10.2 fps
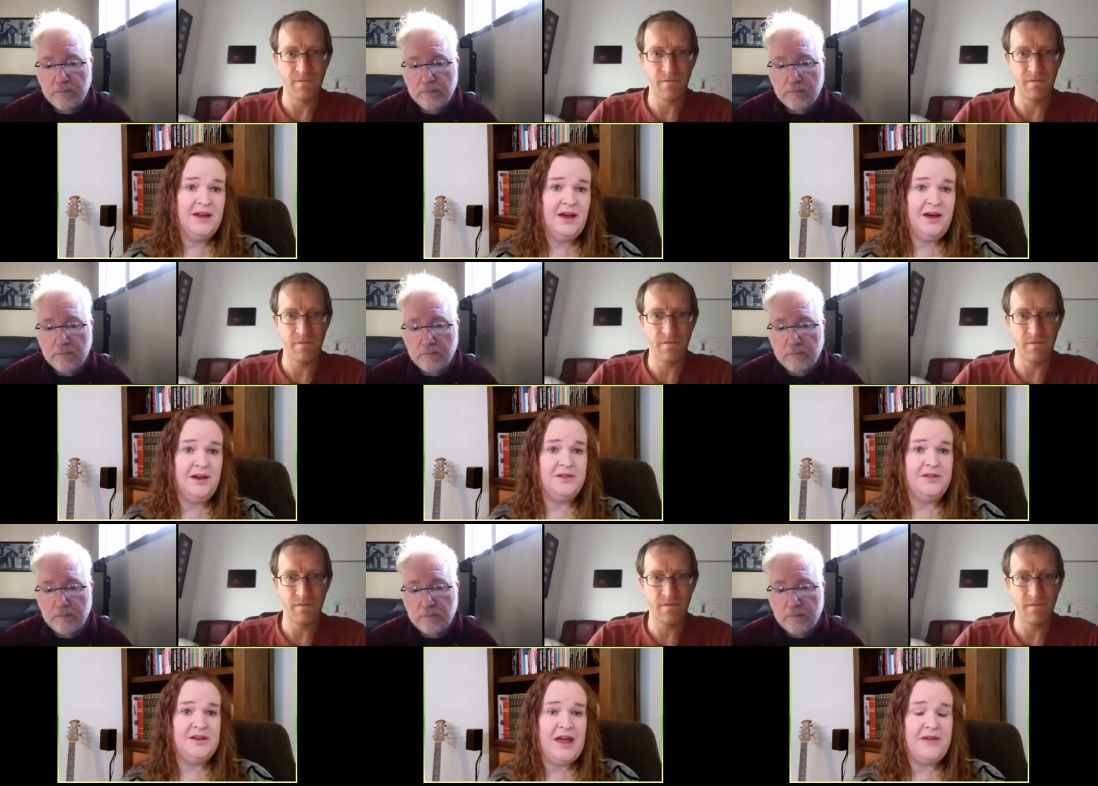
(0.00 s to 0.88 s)

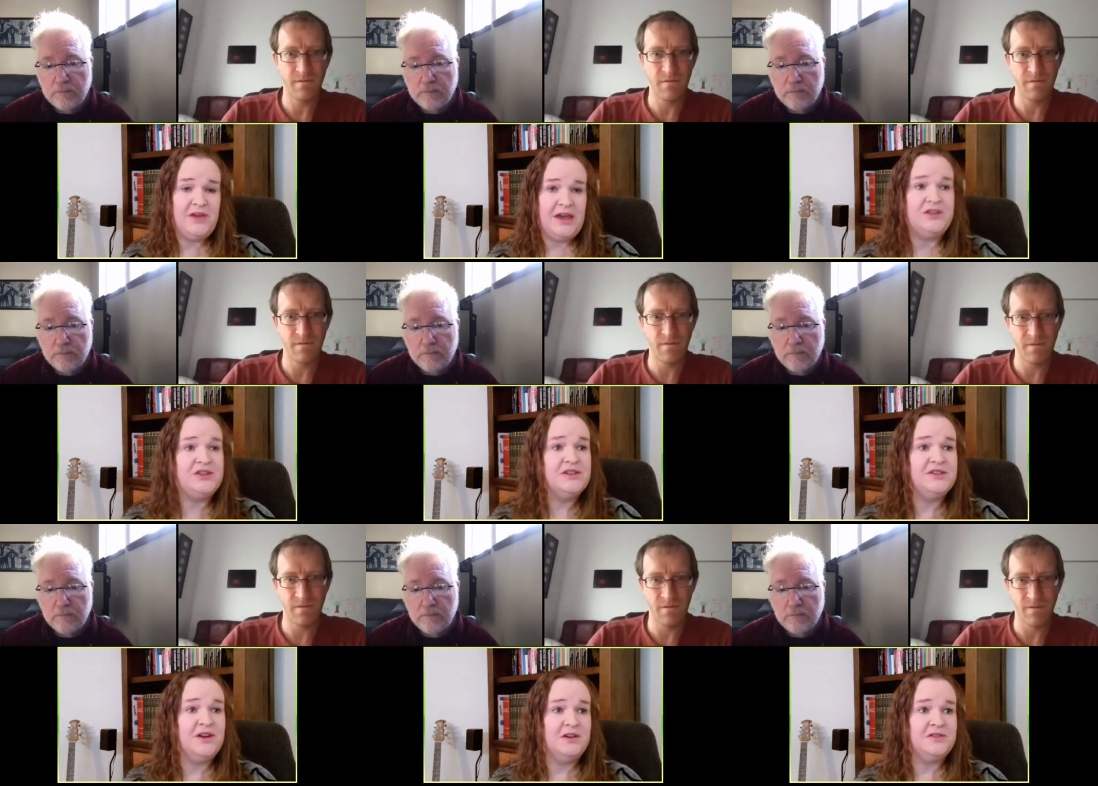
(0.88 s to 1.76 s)
Speaker 1: the navigation
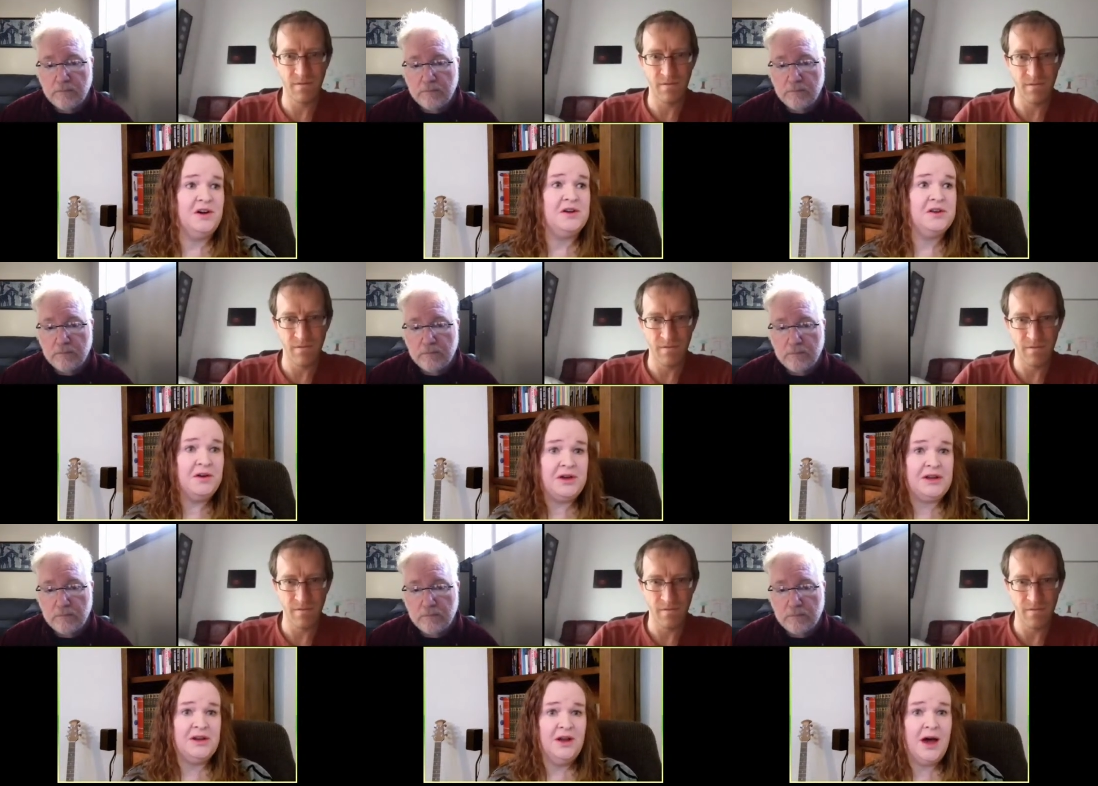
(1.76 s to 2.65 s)
stars are
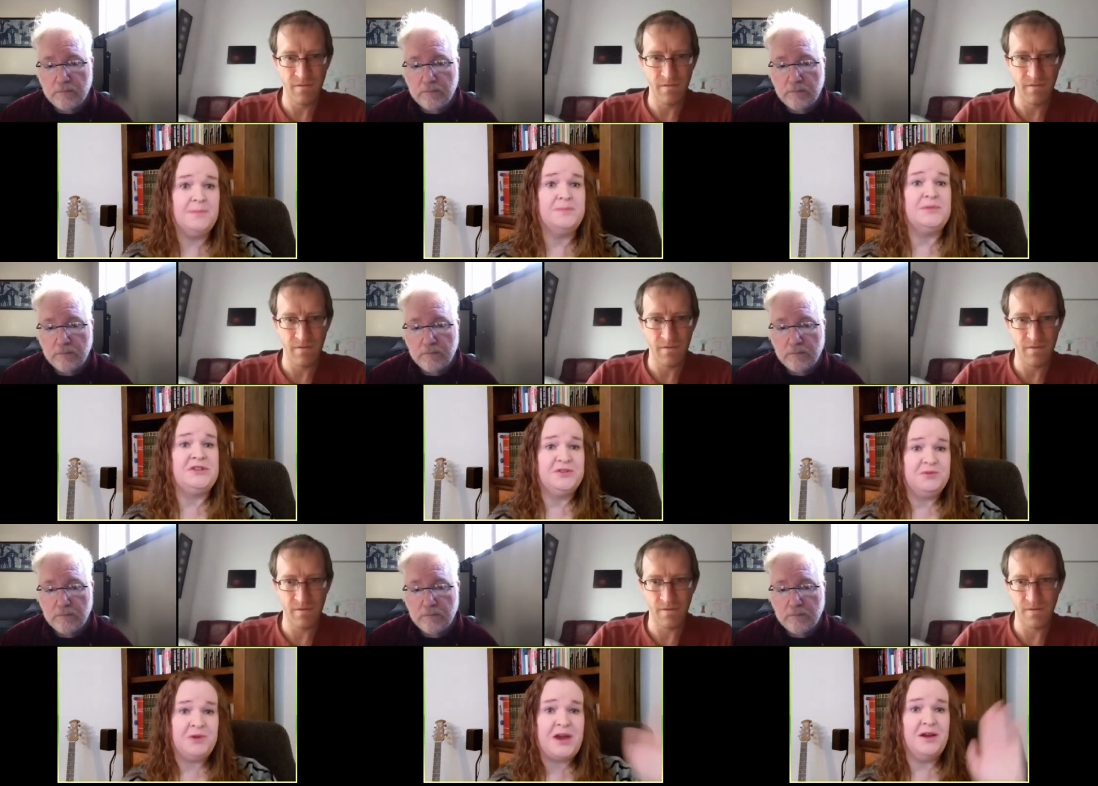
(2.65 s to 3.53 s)
going up
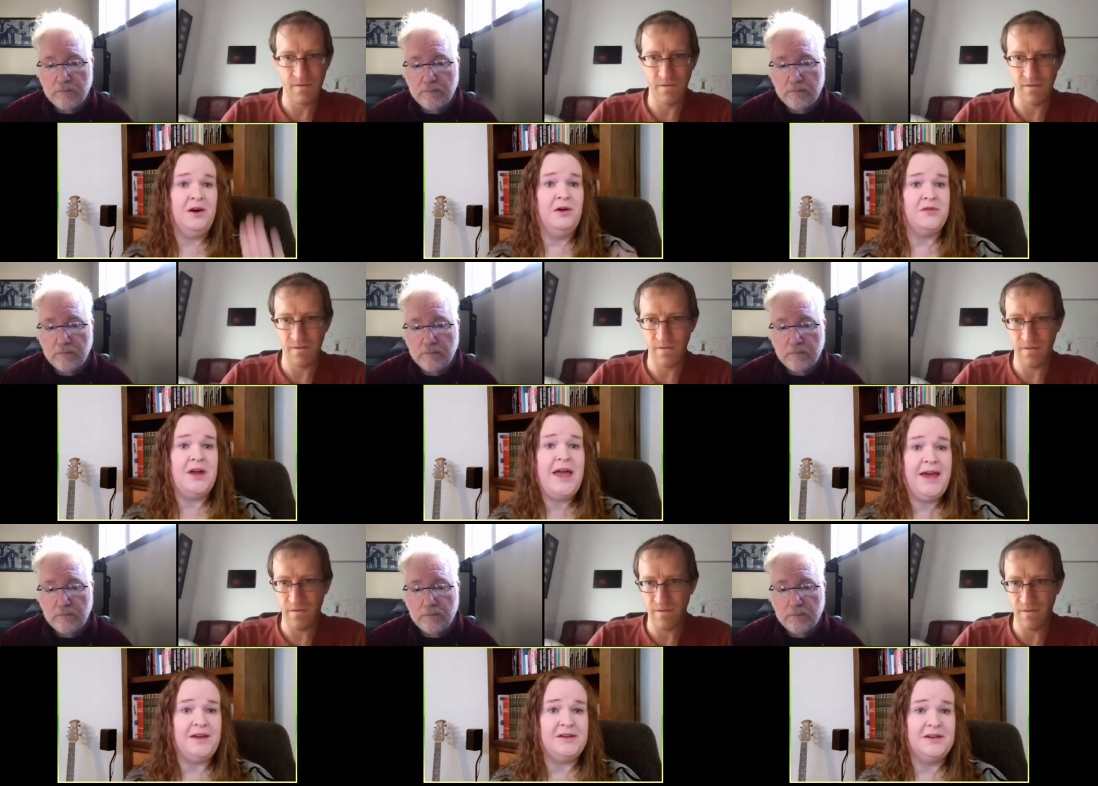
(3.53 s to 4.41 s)
straight
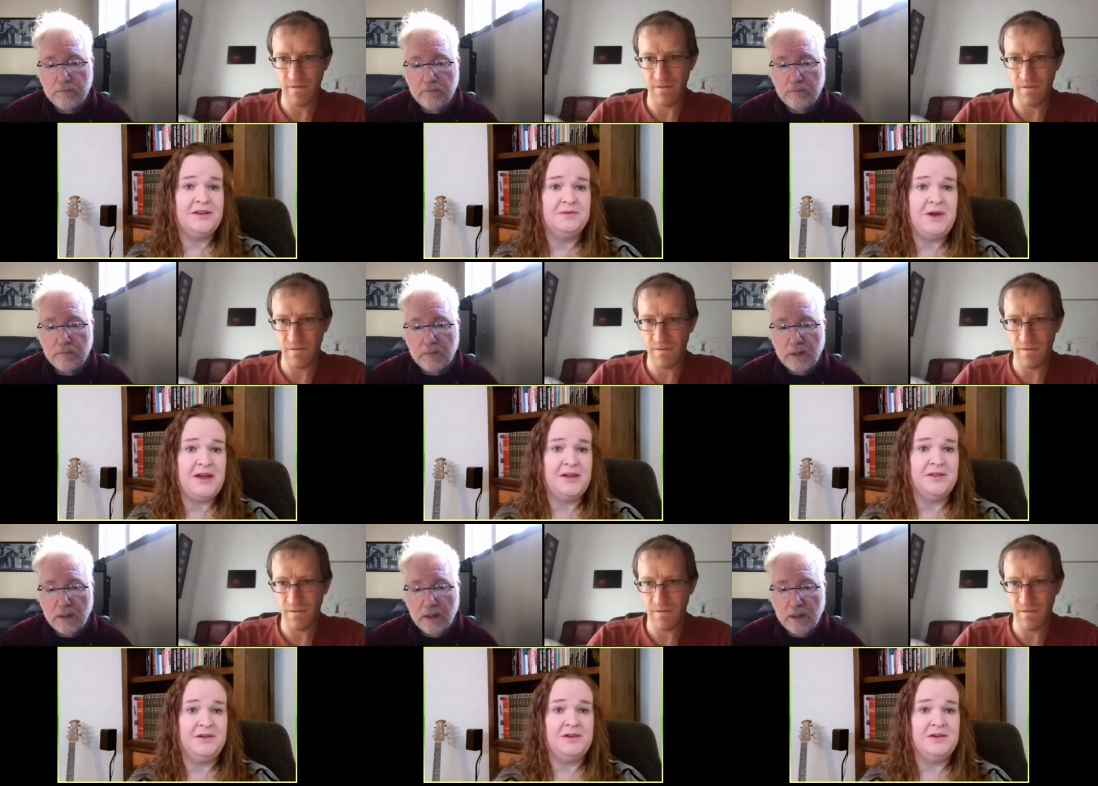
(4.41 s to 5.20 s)
overhead, right?